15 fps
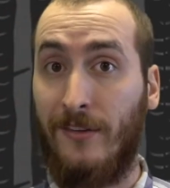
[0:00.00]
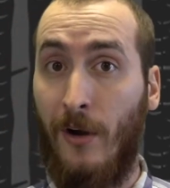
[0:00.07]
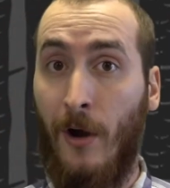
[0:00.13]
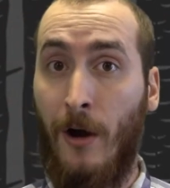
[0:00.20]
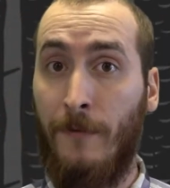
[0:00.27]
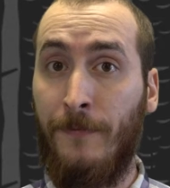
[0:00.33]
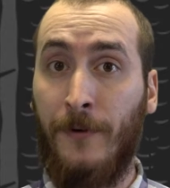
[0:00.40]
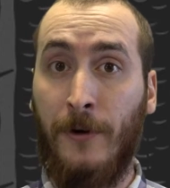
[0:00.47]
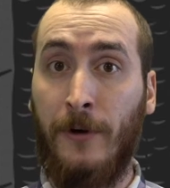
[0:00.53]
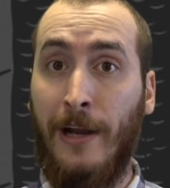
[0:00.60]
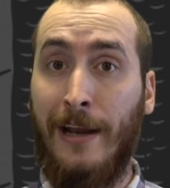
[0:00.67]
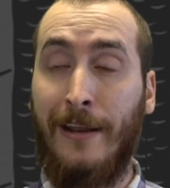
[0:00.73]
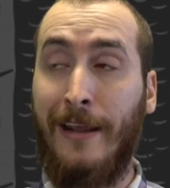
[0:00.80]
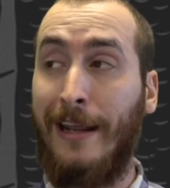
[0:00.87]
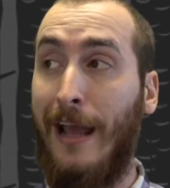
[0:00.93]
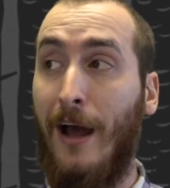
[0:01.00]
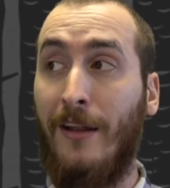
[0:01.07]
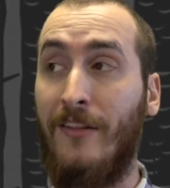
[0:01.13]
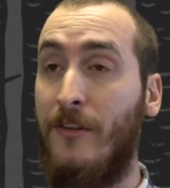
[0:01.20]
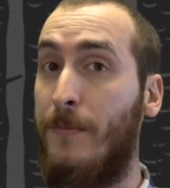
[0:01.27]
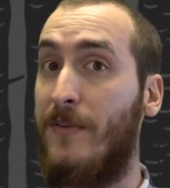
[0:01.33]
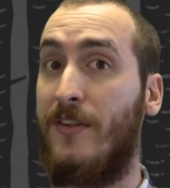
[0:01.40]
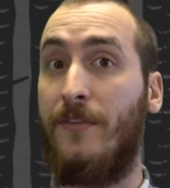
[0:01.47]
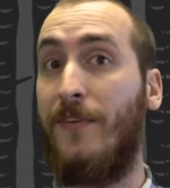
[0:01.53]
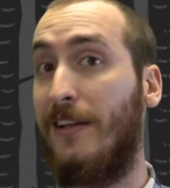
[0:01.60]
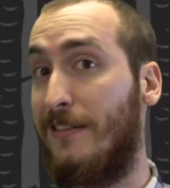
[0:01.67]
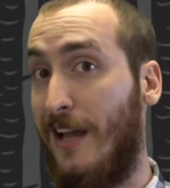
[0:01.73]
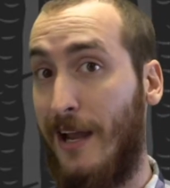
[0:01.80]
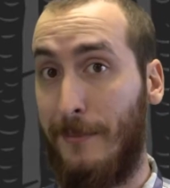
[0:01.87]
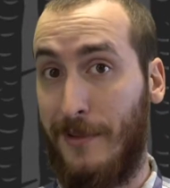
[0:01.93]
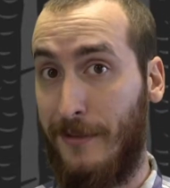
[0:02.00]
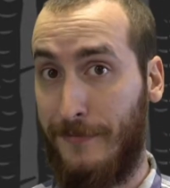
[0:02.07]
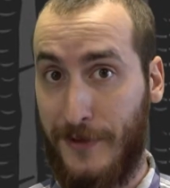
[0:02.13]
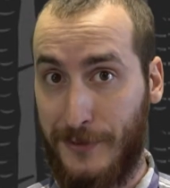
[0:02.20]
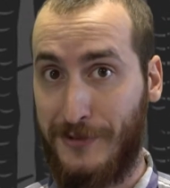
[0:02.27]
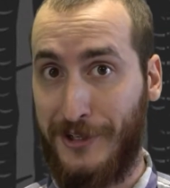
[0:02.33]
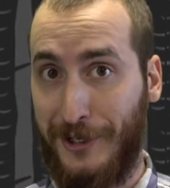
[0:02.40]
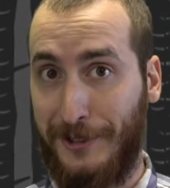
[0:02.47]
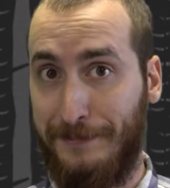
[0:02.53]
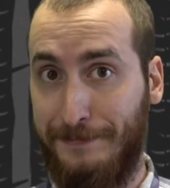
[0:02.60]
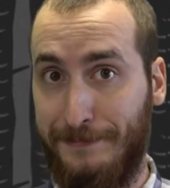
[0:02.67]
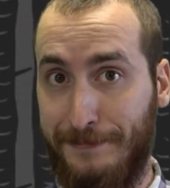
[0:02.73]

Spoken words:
to offer at a unspecific time in the future.